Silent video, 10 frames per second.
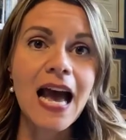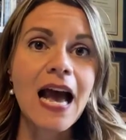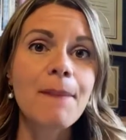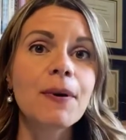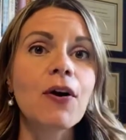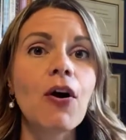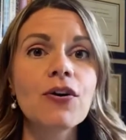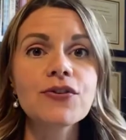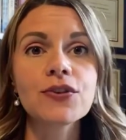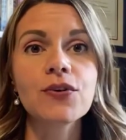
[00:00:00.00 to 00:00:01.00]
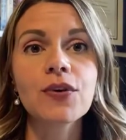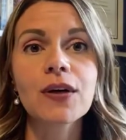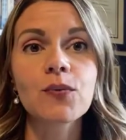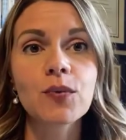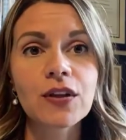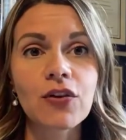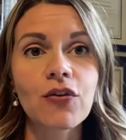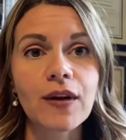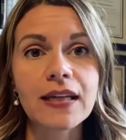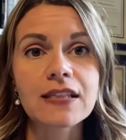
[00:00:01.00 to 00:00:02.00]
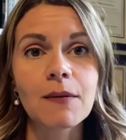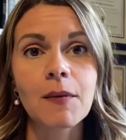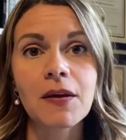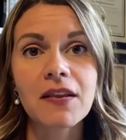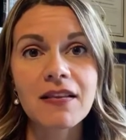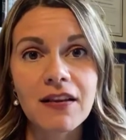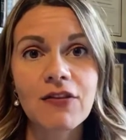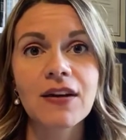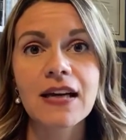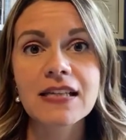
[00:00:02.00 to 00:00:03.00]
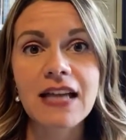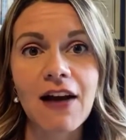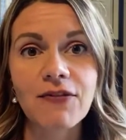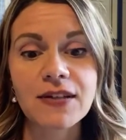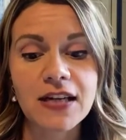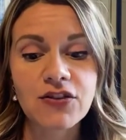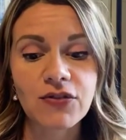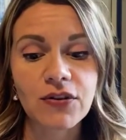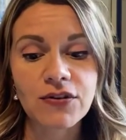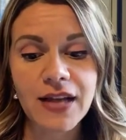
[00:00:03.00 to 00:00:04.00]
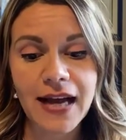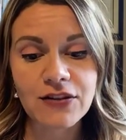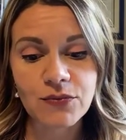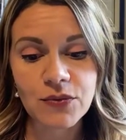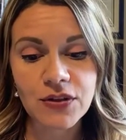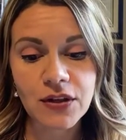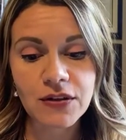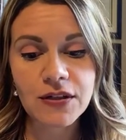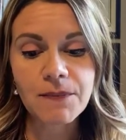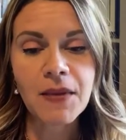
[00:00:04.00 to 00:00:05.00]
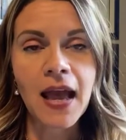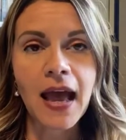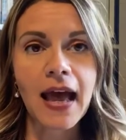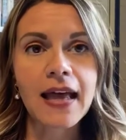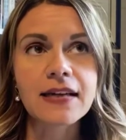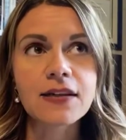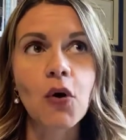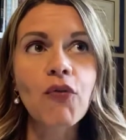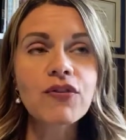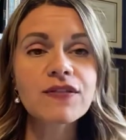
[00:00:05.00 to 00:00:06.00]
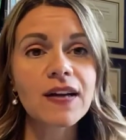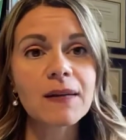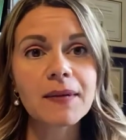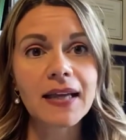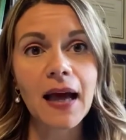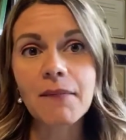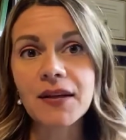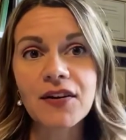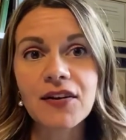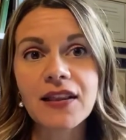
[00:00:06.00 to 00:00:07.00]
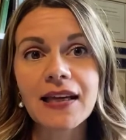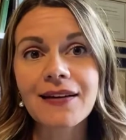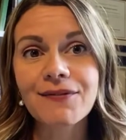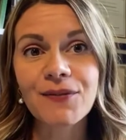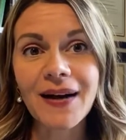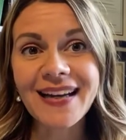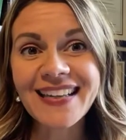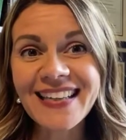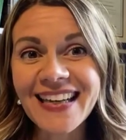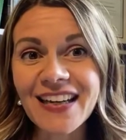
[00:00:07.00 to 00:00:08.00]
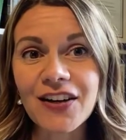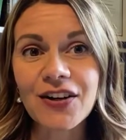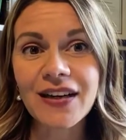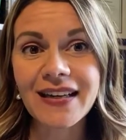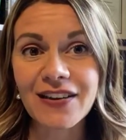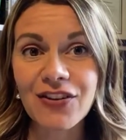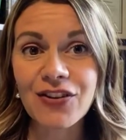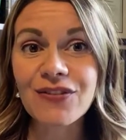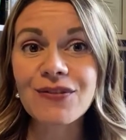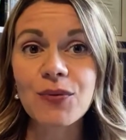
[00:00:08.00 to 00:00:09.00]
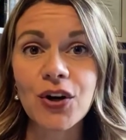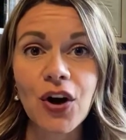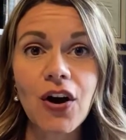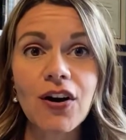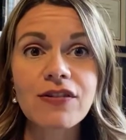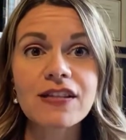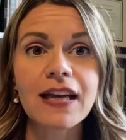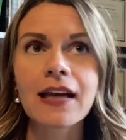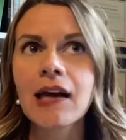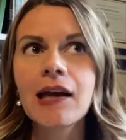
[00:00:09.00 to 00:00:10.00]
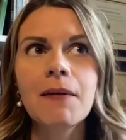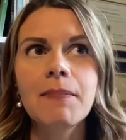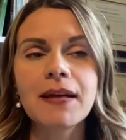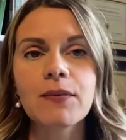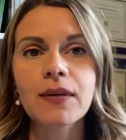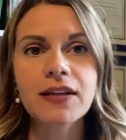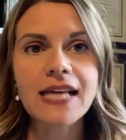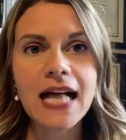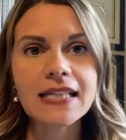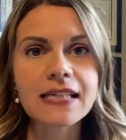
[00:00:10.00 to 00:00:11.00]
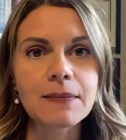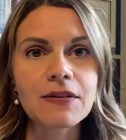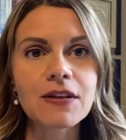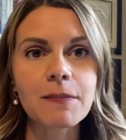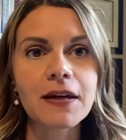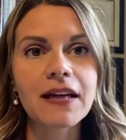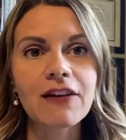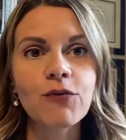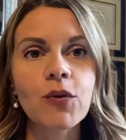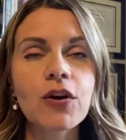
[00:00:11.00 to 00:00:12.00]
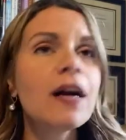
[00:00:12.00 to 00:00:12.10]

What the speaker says: but also can really create some serious everyday struggles as a result. And overdevelopment can be a good thing, right? Like it, in certain regards, like being really talented at music. But if we're